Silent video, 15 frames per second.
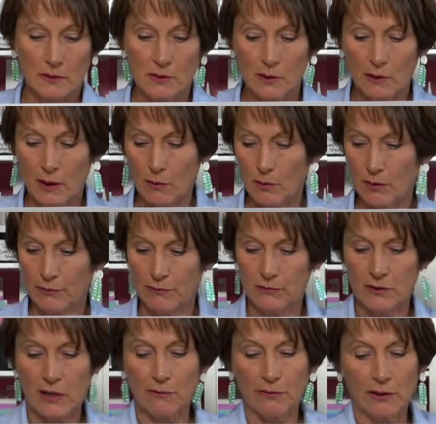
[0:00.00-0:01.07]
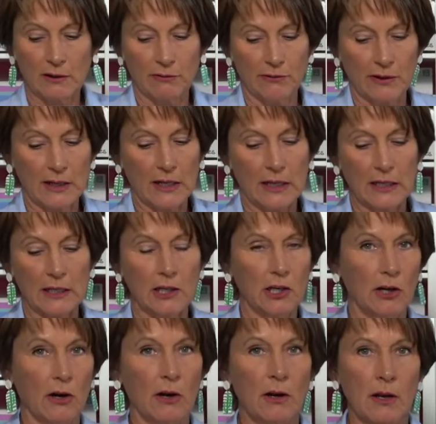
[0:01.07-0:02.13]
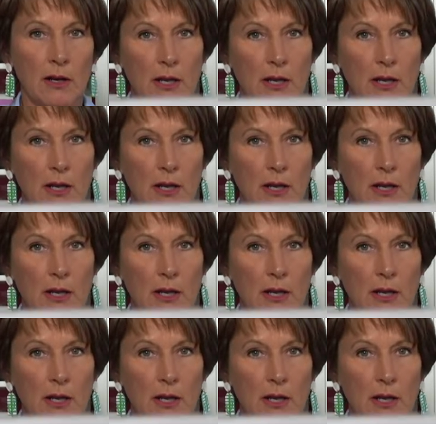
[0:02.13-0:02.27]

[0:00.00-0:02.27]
So they will definitely fit in here